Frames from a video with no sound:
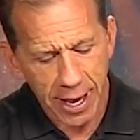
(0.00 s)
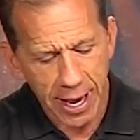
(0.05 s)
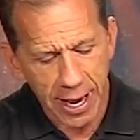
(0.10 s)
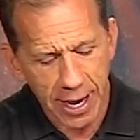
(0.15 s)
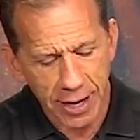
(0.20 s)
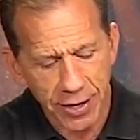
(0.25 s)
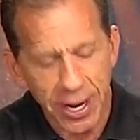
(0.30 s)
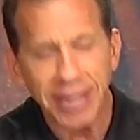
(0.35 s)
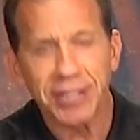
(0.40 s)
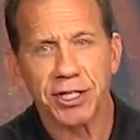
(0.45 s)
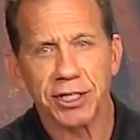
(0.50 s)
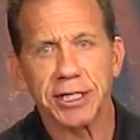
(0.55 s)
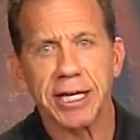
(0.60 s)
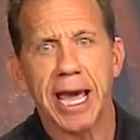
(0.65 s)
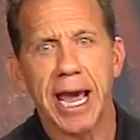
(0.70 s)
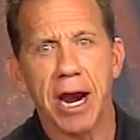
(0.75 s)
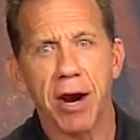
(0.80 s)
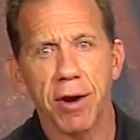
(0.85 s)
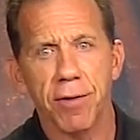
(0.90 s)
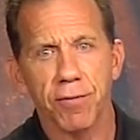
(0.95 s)
uh, not just
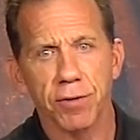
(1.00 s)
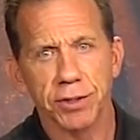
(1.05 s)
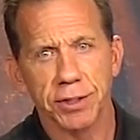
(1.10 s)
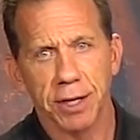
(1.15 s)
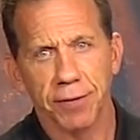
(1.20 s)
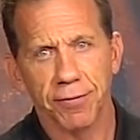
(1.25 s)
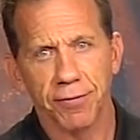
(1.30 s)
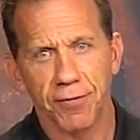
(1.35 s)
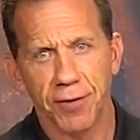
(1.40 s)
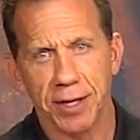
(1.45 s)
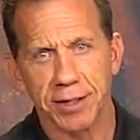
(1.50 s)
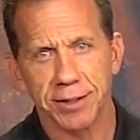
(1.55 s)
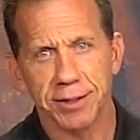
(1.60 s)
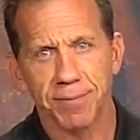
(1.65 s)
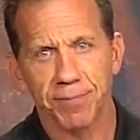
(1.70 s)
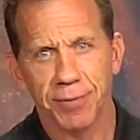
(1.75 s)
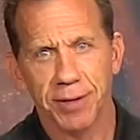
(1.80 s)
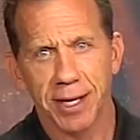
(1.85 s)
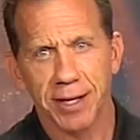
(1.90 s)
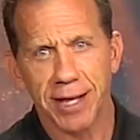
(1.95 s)
carry for self-defense.
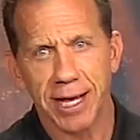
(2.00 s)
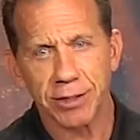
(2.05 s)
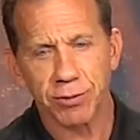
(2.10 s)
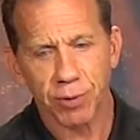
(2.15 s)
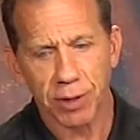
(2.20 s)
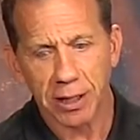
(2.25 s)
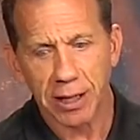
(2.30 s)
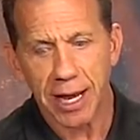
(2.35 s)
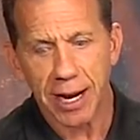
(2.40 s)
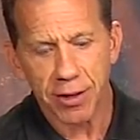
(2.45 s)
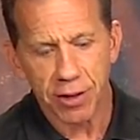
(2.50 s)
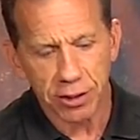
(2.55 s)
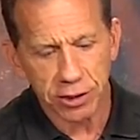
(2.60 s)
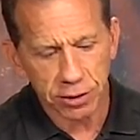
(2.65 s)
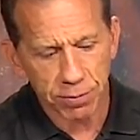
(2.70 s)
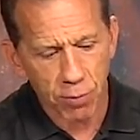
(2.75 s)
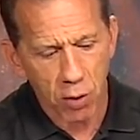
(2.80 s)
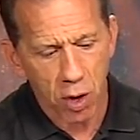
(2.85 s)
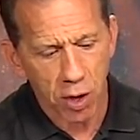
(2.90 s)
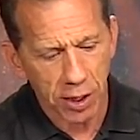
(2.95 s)
And that's what a lot of the
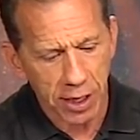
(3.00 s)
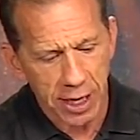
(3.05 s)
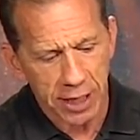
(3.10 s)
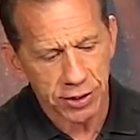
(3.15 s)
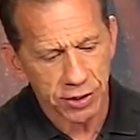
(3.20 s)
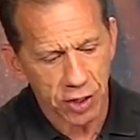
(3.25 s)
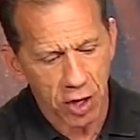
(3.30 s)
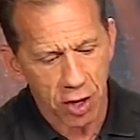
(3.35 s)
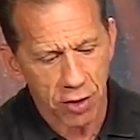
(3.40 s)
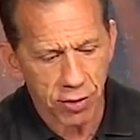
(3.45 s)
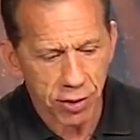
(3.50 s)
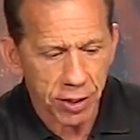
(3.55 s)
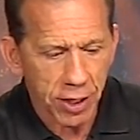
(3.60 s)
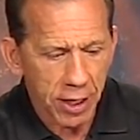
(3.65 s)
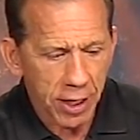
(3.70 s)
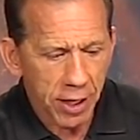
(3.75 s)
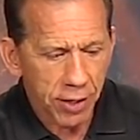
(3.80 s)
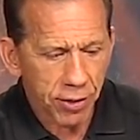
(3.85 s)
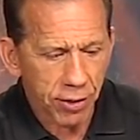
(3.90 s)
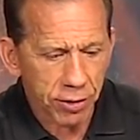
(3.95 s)
small guns are. They're,
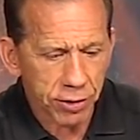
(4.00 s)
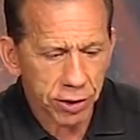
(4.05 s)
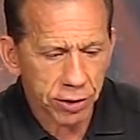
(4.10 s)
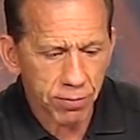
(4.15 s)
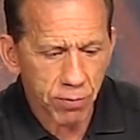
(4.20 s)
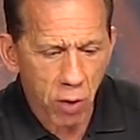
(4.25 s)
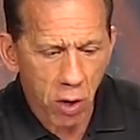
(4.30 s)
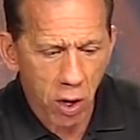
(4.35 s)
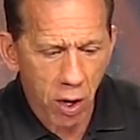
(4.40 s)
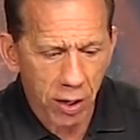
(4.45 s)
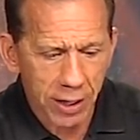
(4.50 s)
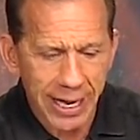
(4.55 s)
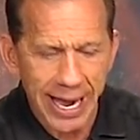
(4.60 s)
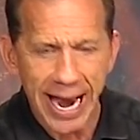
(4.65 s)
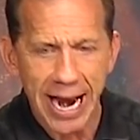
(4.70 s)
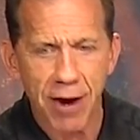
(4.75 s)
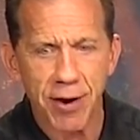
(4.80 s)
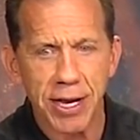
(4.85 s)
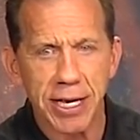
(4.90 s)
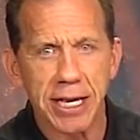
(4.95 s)
they're small
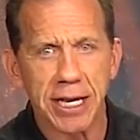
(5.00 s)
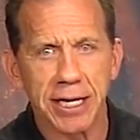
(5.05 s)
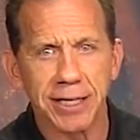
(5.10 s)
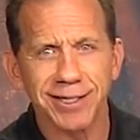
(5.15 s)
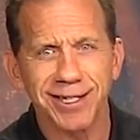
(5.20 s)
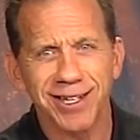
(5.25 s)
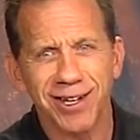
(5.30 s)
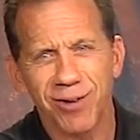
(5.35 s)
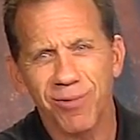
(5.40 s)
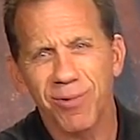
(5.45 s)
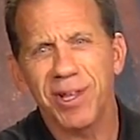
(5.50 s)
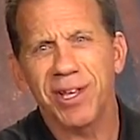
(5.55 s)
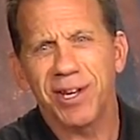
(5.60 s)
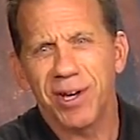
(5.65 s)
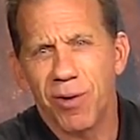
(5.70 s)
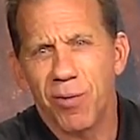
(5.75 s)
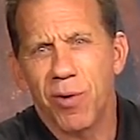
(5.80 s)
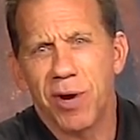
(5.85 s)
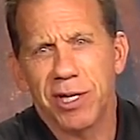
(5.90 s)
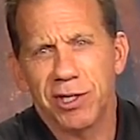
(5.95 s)
carry guns, and you really
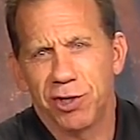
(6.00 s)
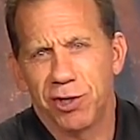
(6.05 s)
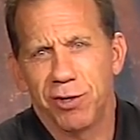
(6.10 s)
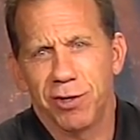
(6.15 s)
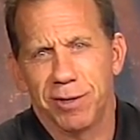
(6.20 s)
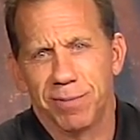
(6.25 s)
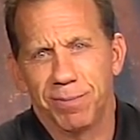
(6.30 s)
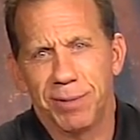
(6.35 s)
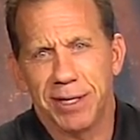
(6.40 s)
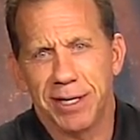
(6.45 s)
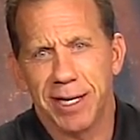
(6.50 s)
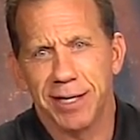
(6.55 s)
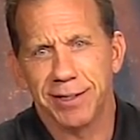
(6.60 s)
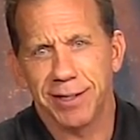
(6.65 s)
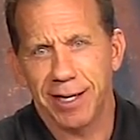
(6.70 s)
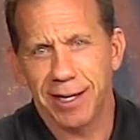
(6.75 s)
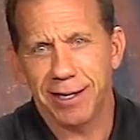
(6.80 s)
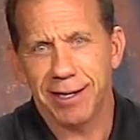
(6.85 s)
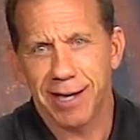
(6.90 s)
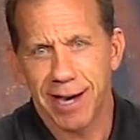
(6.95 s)
don't want to shoot them because
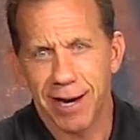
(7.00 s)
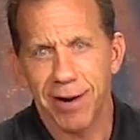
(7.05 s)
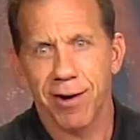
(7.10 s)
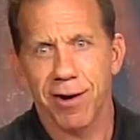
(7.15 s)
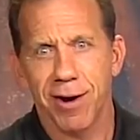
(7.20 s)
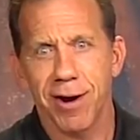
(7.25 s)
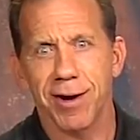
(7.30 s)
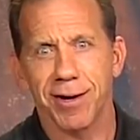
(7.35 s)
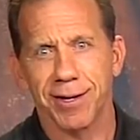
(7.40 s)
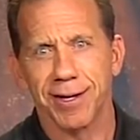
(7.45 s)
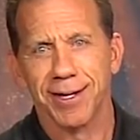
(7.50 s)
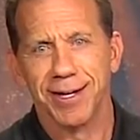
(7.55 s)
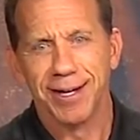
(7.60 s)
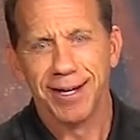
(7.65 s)
they kind of hurt.